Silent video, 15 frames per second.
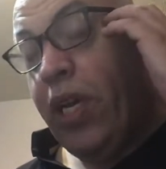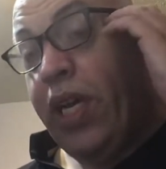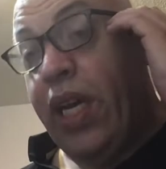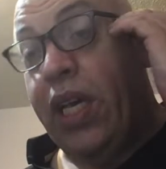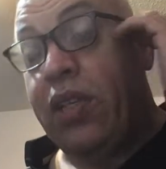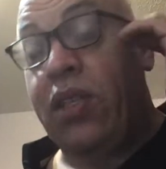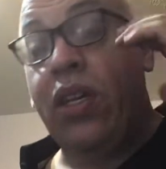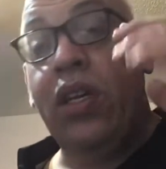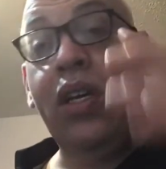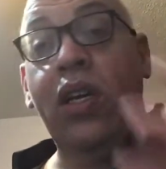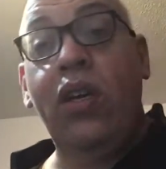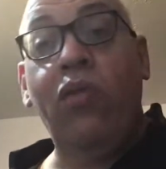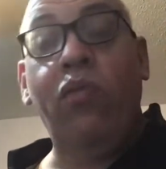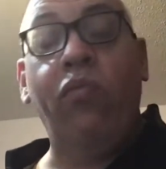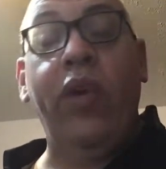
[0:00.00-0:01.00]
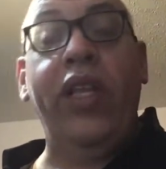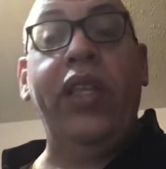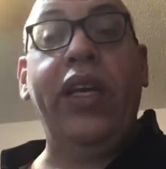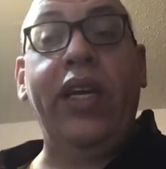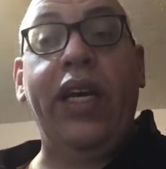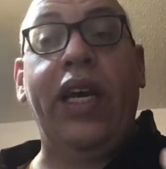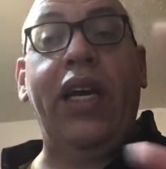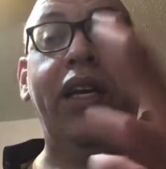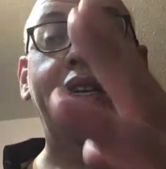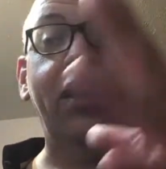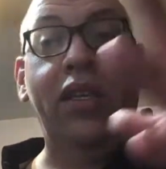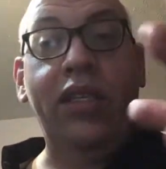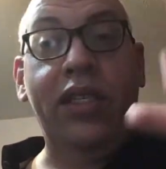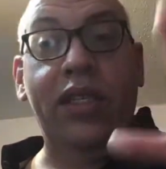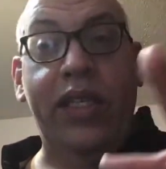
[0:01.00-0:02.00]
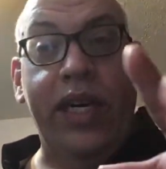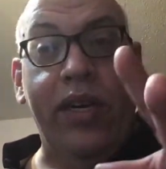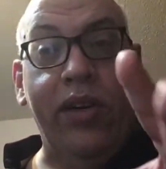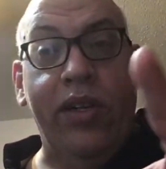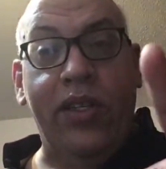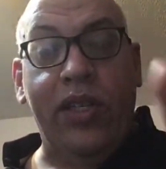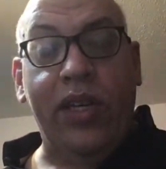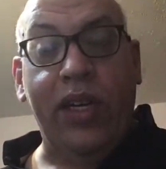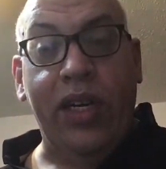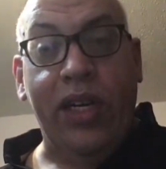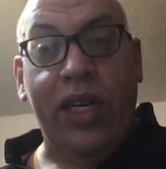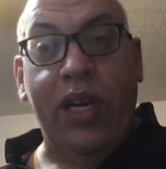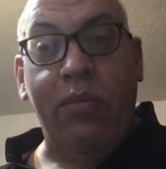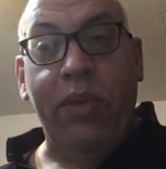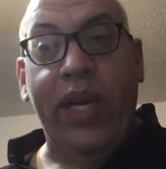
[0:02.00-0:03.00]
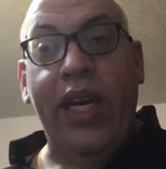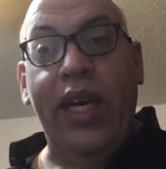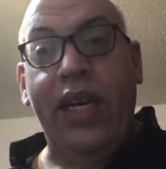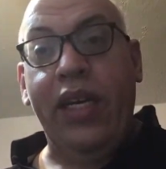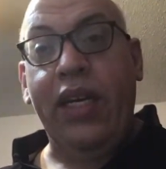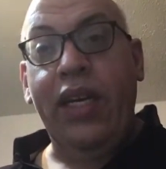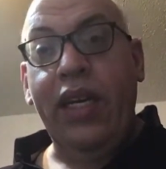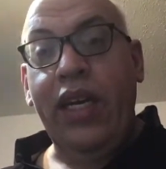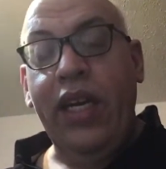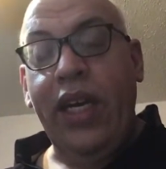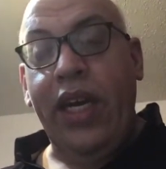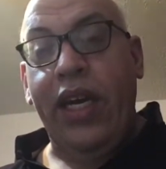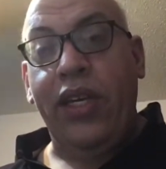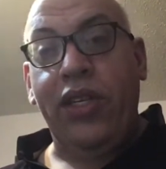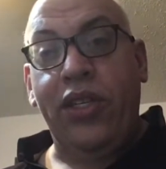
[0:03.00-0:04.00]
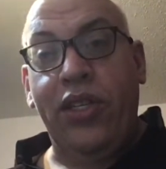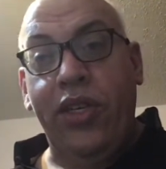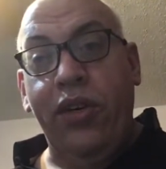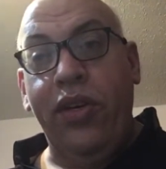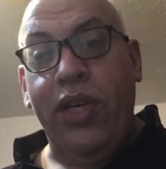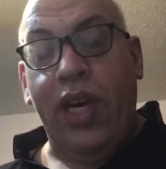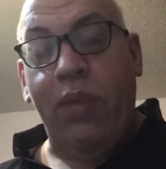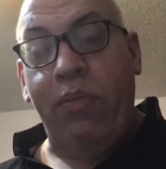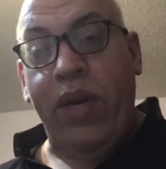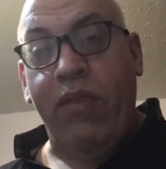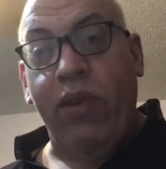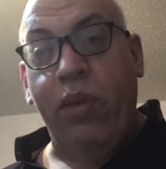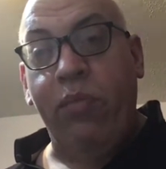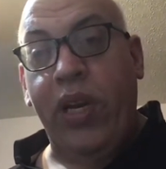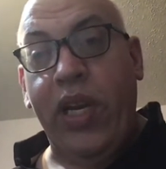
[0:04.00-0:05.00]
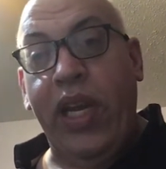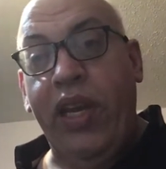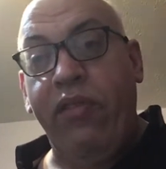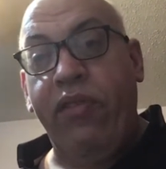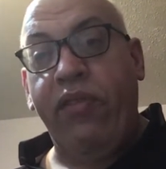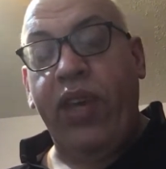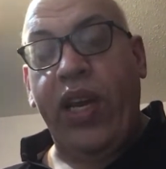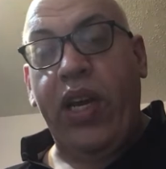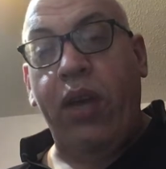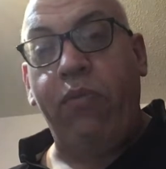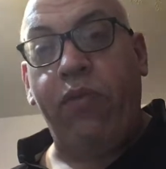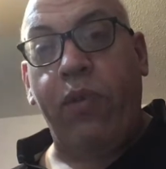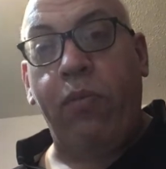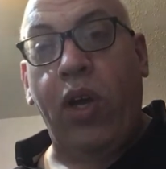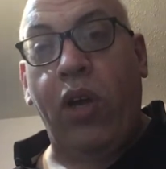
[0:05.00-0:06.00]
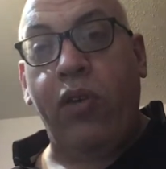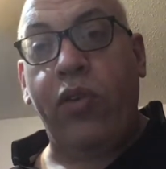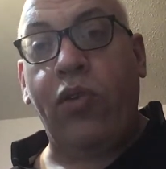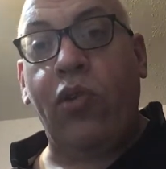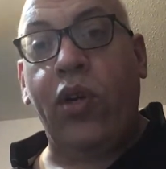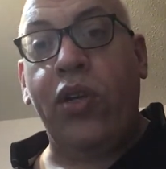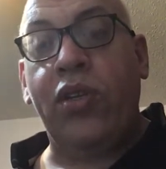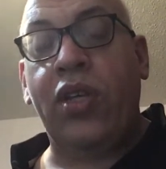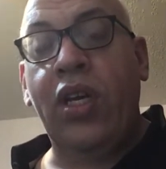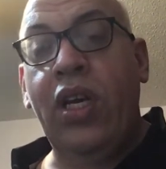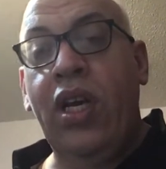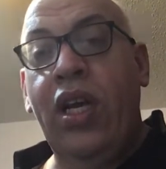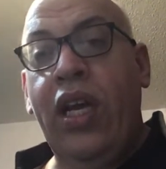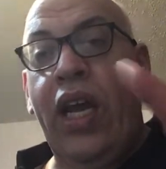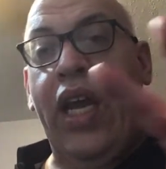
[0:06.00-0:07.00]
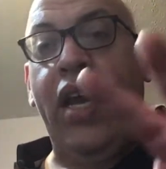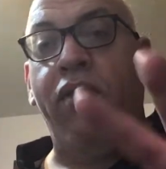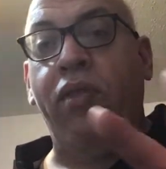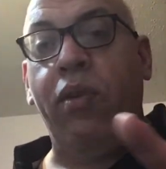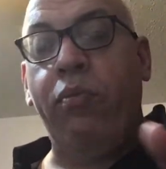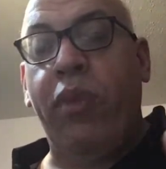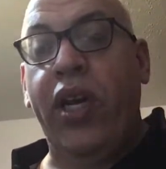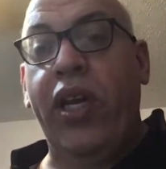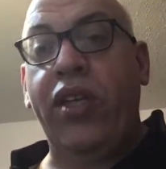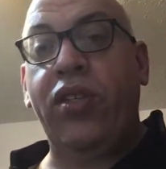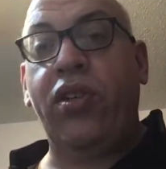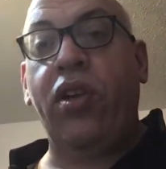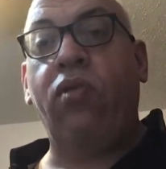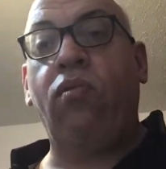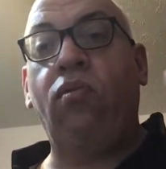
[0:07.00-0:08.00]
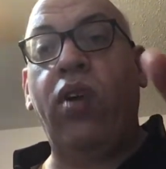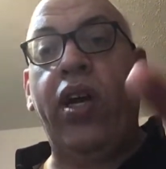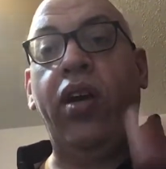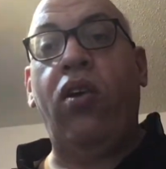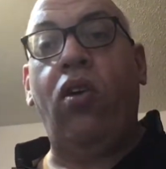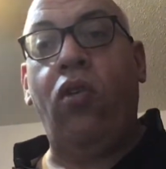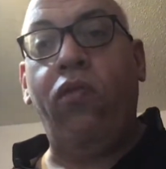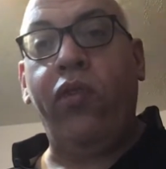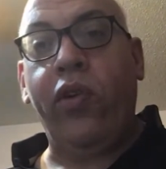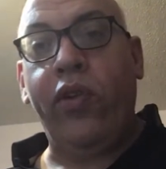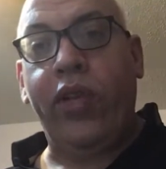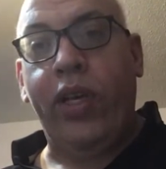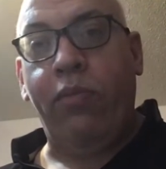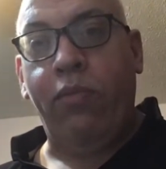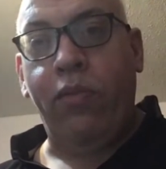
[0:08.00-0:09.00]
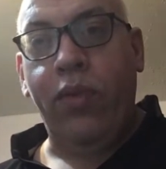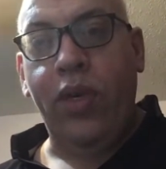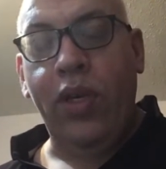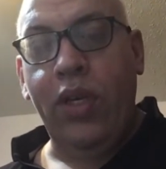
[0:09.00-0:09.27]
because when the gun terrorists are going to come in and shoot up everybody, even if they come from all doors, everybody's going to run over them.